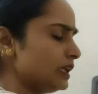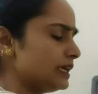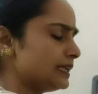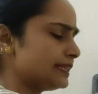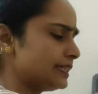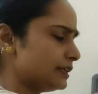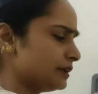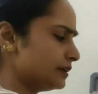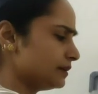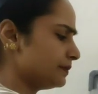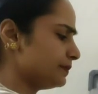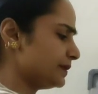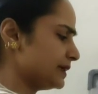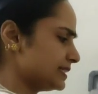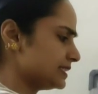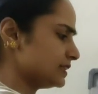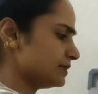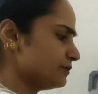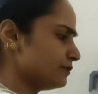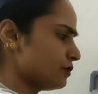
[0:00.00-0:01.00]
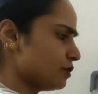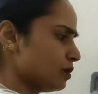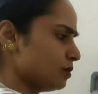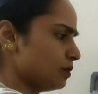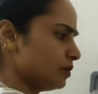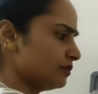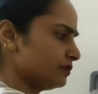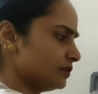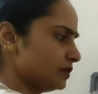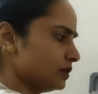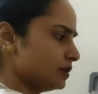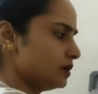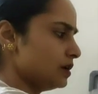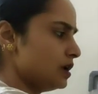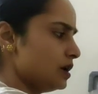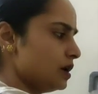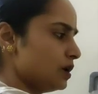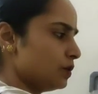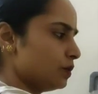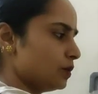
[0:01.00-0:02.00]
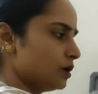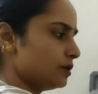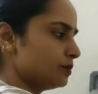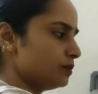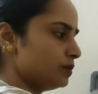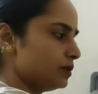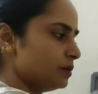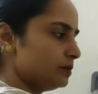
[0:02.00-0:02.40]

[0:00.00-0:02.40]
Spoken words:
The present form of the verb will